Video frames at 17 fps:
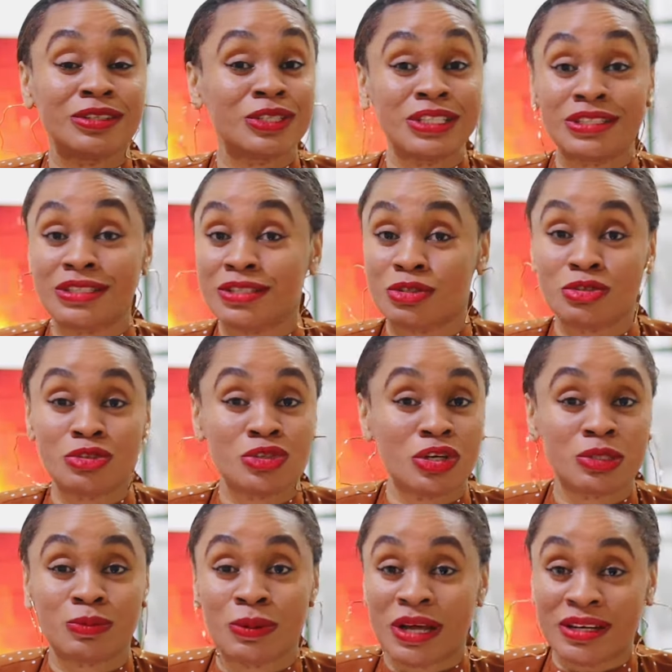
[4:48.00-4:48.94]
this is you
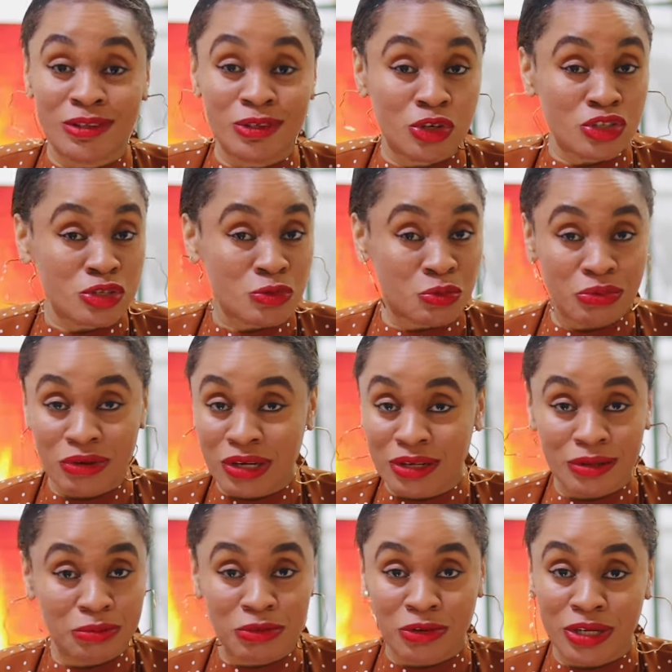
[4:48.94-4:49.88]
just planning your
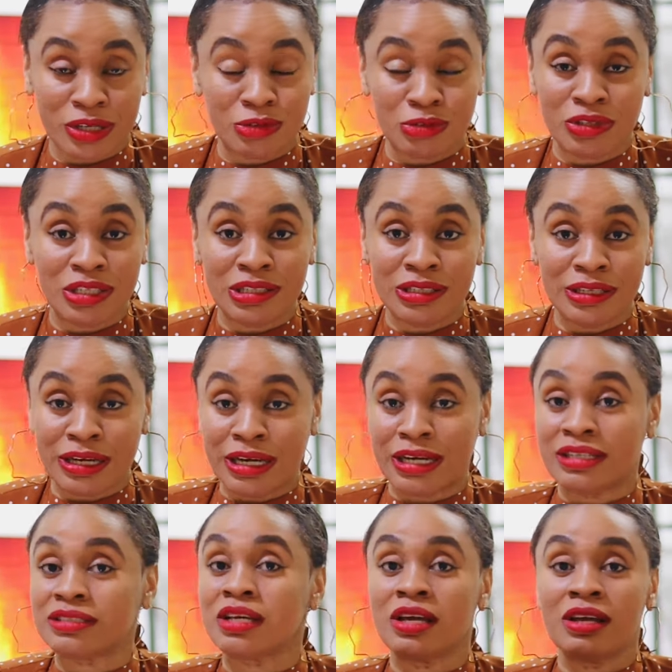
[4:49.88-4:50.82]
spring break, really,
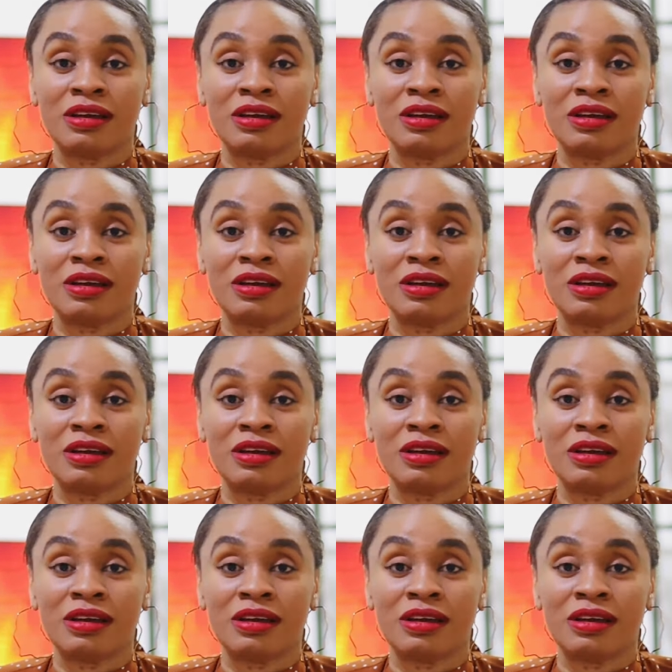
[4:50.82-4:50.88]
guys.